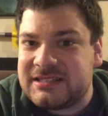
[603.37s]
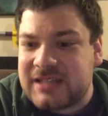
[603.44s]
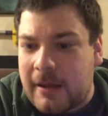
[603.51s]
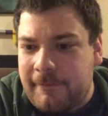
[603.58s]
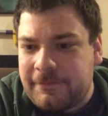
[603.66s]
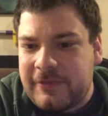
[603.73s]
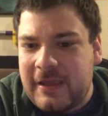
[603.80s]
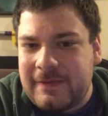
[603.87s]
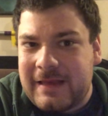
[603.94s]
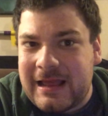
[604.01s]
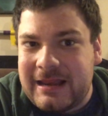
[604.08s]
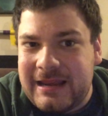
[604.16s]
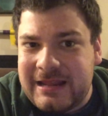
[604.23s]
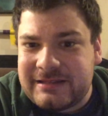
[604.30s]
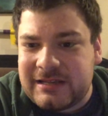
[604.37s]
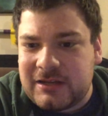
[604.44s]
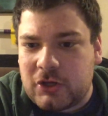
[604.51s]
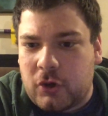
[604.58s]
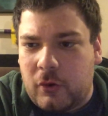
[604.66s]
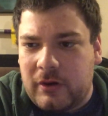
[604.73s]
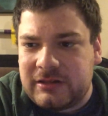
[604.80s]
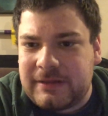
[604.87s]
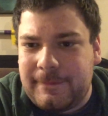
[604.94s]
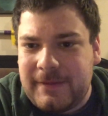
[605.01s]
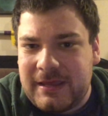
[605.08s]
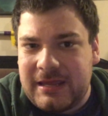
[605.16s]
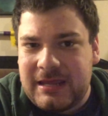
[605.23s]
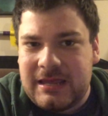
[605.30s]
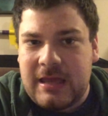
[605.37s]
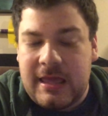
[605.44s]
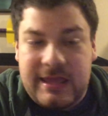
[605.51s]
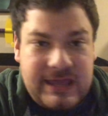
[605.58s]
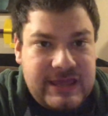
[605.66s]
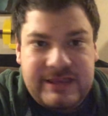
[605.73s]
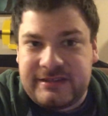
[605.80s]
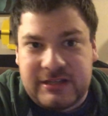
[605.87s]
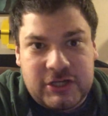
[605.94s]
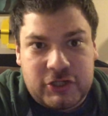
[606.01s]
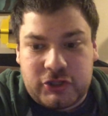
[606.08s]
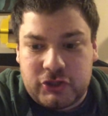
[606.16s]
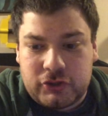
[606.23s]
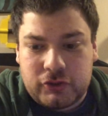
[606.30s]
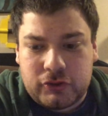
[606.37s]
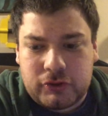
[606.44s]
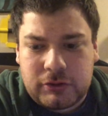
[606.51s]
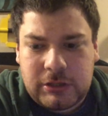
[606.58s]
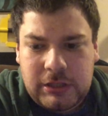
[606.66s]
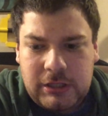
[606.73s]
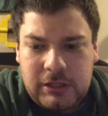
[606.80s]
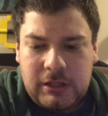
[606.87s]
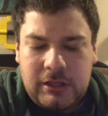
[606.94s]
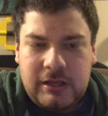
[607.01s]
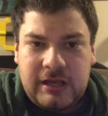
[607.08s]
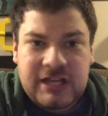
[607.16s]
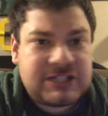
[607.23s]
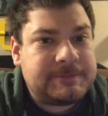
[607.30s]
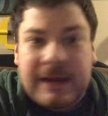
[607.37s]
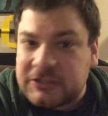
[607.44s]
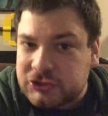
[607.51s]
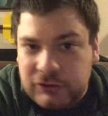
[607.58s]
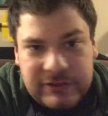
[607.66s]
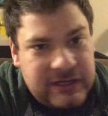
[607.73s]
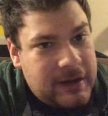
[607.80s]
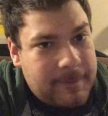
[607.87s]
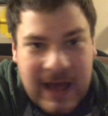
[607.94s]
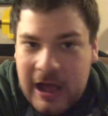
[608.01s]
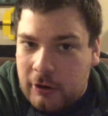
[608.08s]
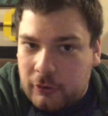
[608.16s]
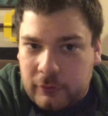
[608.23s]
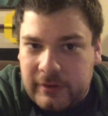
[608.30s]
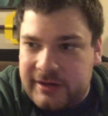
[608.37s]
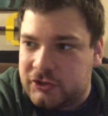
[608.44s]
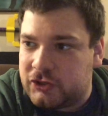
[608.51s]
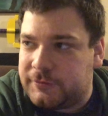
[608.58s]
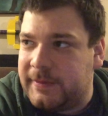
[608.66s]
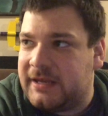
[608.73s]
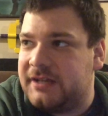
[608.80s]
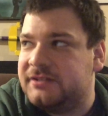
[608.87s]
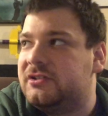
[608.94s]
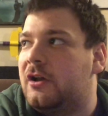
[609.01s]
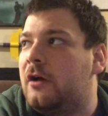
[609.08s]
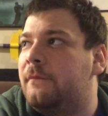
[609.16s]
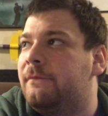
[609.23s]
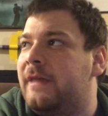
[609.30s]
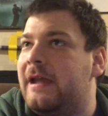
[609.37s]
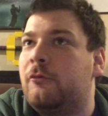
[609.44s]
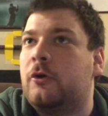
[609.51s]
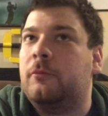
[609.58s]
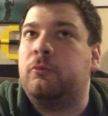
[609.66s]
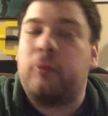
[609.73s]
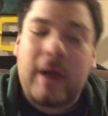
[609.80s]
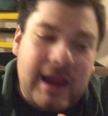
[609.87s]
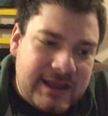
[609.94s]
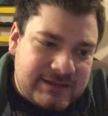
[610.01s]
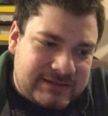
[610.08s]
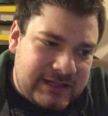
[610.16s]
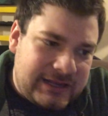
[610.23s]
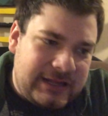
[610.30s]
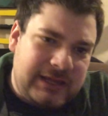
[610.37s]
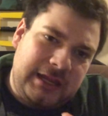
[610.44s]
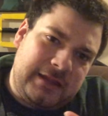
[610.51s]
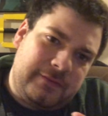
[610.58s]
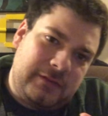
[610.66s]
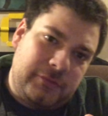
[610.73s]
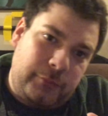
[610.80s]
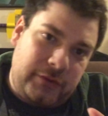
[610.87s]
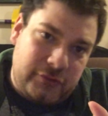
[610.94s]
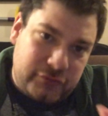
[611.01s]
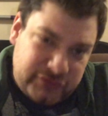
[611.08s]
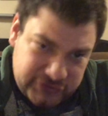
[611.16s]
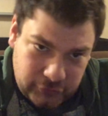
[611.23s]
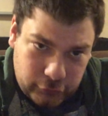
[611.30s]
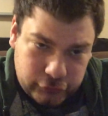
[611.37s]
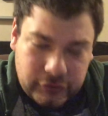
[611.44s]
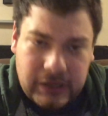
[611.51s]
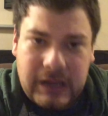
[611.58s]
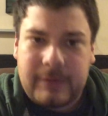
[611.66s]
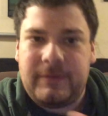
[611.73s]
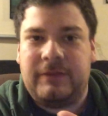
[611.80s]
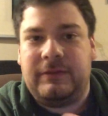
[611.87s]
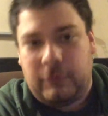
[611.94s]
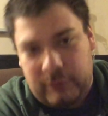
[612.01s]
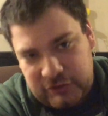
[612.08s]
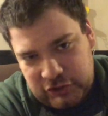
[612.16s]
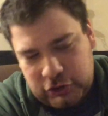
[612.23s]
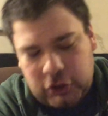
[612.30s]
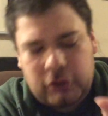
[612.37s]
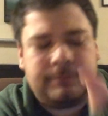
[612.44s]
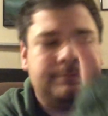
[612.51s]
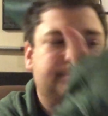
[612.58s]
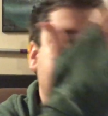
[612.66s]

something that isn't going to be easy to do, especially in a Power Rangers, because they were raised in it in the Ryusoulger tribe, in the original.